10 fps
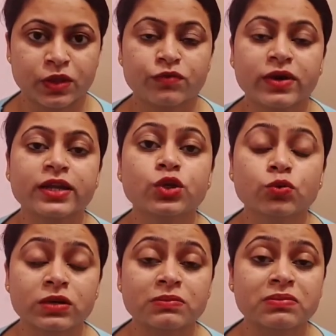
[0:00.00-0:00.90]
When
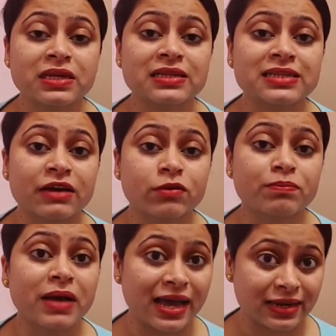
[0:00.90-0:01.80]
human beings have a
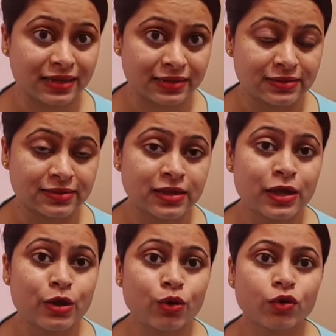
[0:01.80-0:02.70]
balance
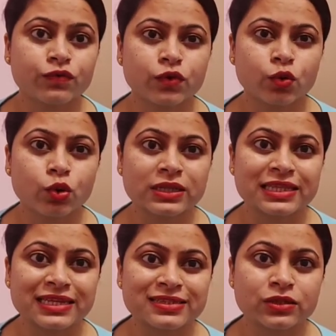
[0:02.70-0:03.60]
of all
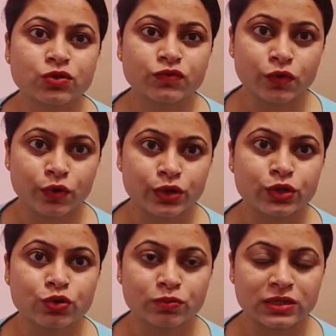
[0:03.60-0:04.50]
these four
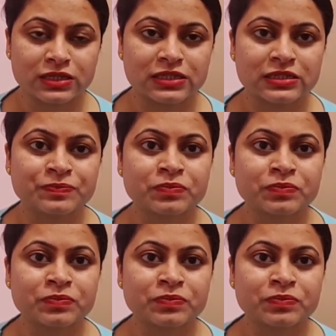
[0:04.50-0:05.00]
humors,